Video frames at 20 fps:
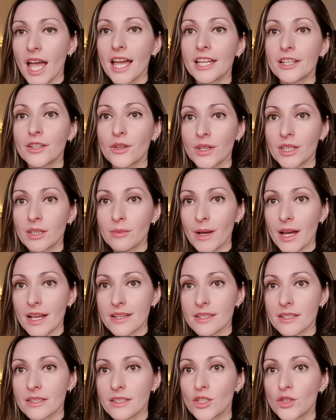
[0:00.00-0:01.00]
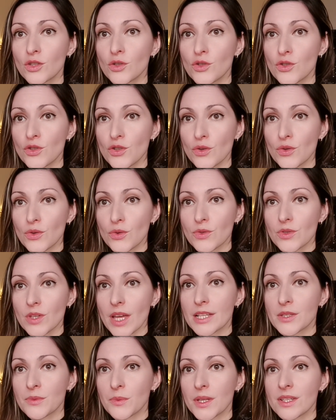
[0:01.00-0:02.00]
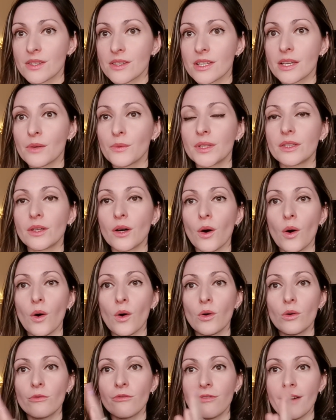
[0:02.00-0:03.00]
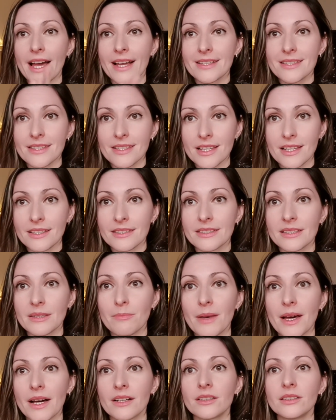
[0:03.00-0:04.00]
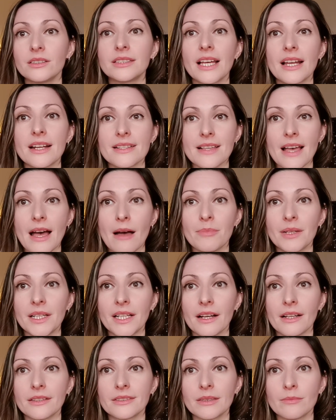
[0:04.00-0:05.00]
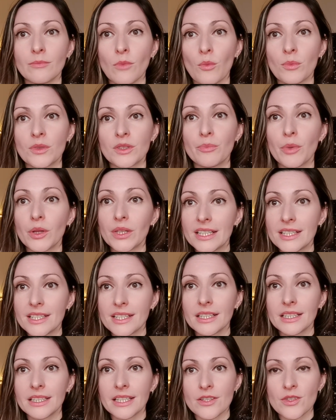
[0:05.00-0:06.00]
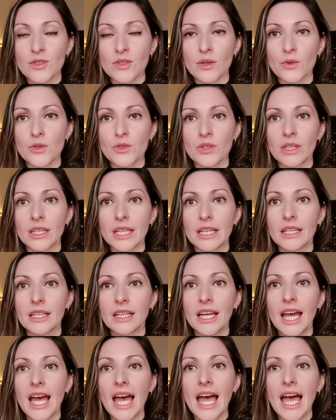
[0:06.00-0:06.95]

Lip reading: and our capacity to choose, as we see with the whole vaccine debacle that is happening at the moment politically and socially.